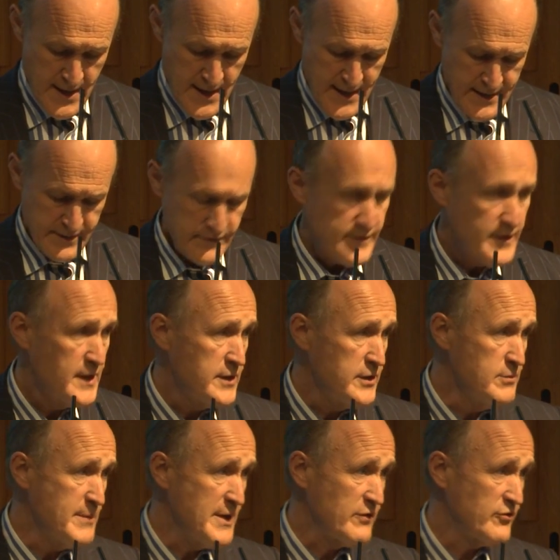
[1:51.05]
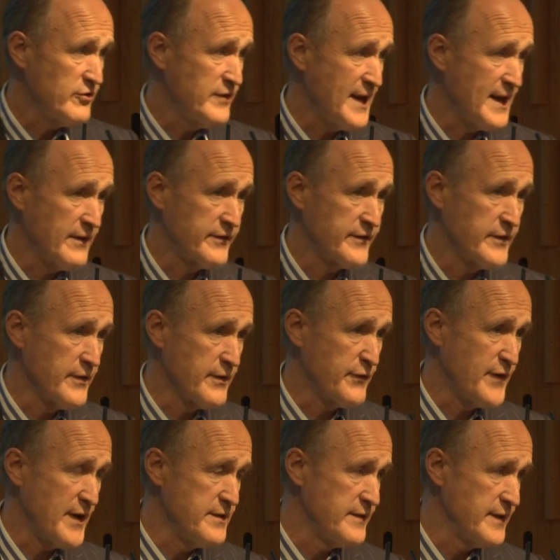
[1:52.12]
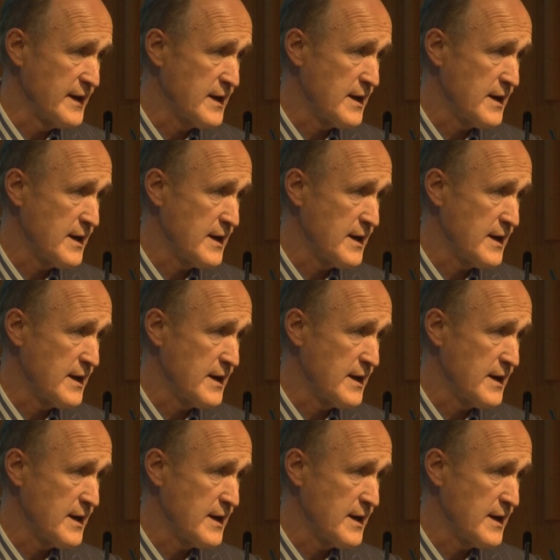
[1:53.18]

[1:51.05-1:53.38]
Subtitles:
And you mentioned, Alistair, the funding